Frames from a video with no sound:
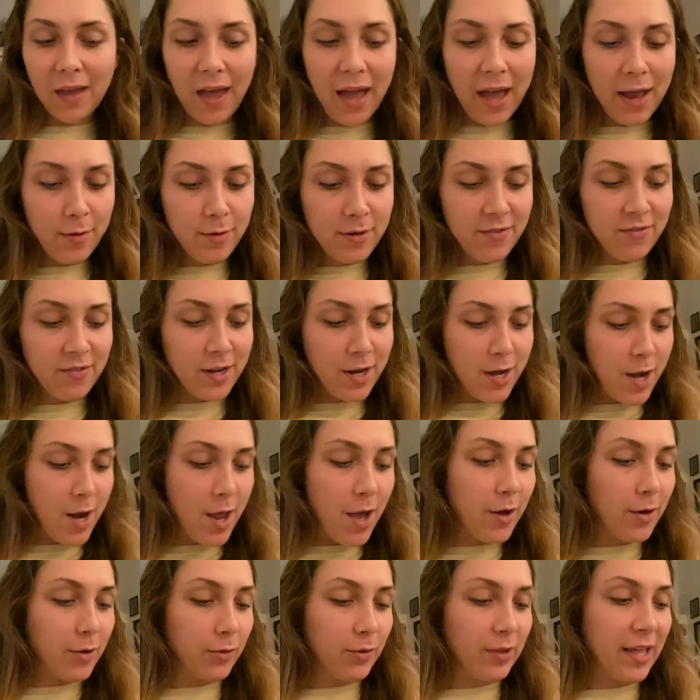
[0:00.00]
I don't even
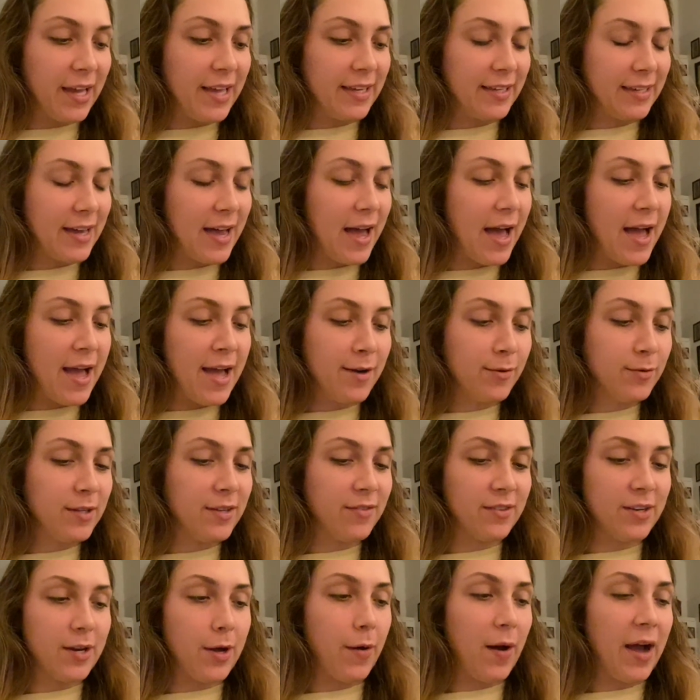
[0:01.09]

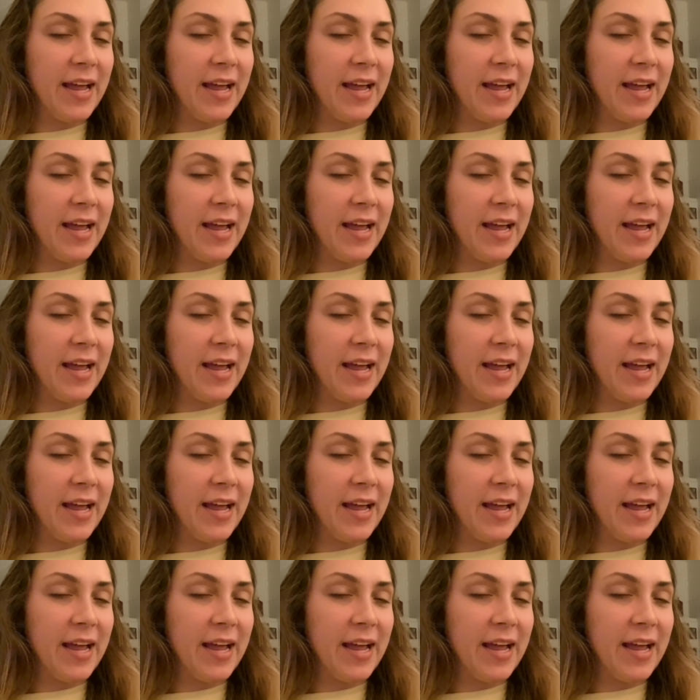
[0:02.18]
know.